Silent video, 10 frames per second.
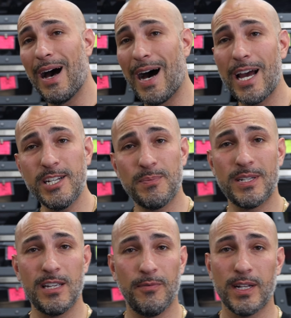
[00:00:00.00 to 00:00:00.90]
I
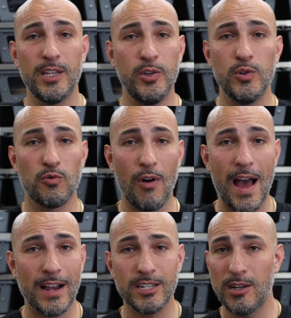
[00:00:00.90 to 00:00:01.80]
specifically use
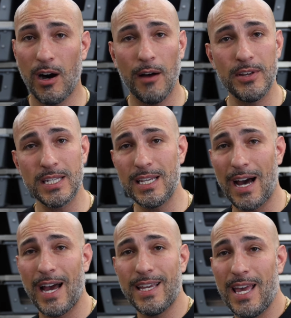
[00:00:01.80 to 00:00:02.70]
racks. Obviously,
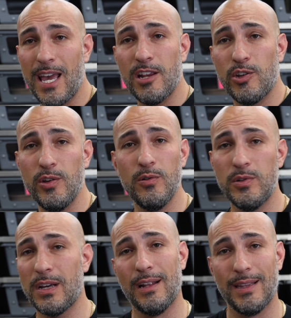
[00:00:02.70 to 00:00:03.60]
I can't
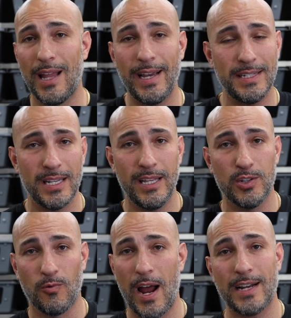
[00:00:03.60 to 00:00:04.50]
use lights in
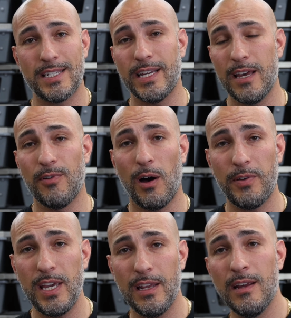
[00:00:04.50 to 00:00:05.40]
these racks to give
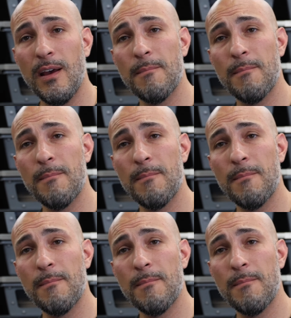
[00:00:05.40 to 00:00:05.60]
off heat.